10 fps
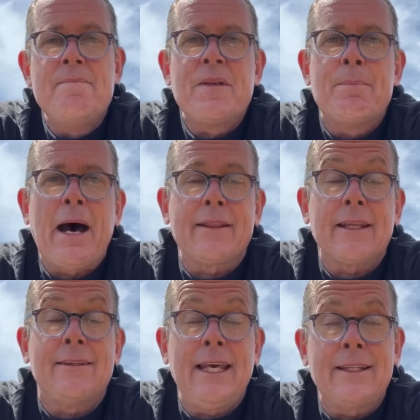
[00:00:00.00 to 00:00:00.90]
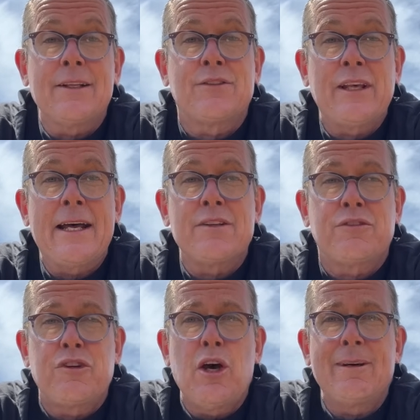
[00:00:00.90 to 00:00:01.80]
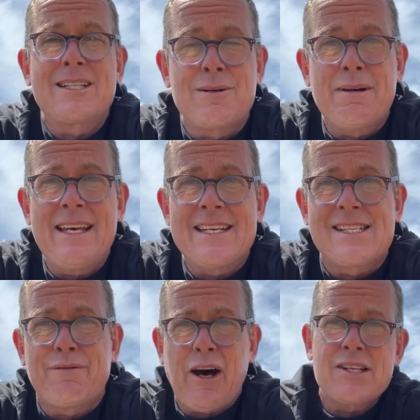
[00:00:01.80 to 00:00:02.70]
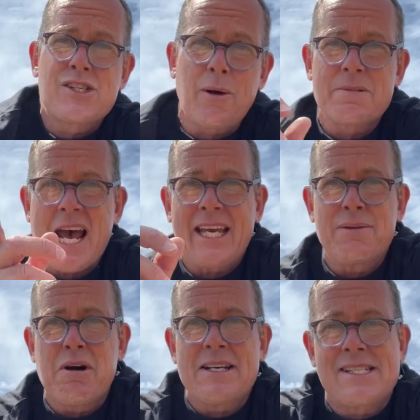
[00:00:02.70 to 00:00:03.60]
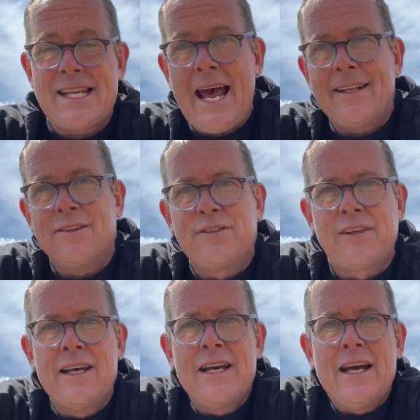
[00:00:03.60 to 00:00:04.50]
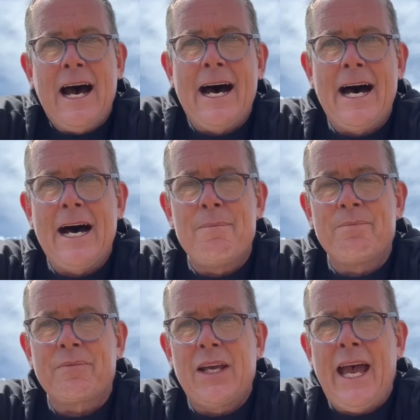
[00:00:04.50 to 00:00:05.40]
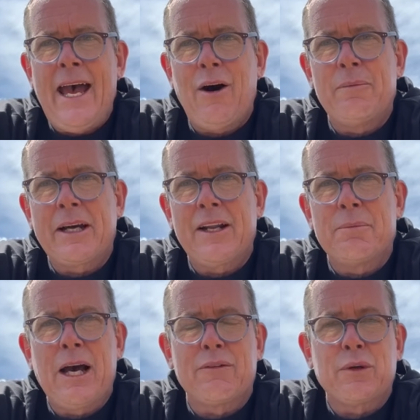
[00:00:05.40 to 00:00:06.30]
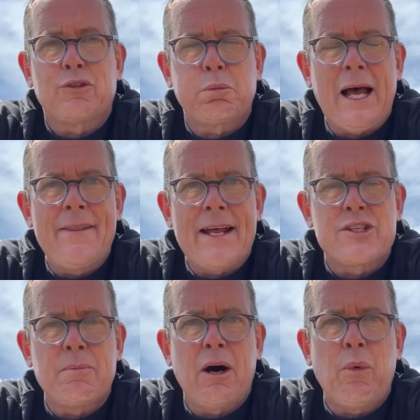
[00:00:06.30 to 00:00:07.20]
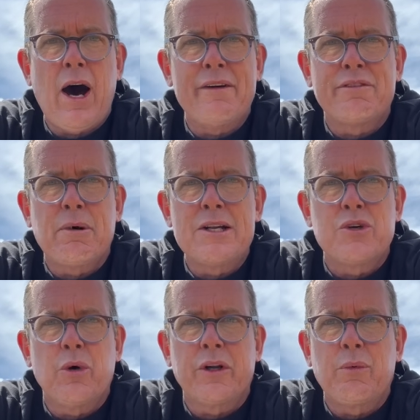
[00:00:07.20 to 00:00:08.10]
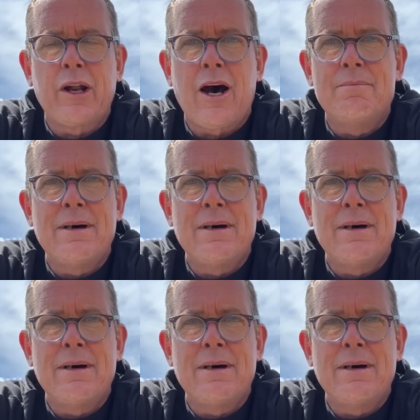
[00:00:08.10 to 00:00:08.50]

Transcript: But the thing that's disturbing to me is if I stop taking my statins, how am I going to be able to explain that to my wife and my daughter when I'm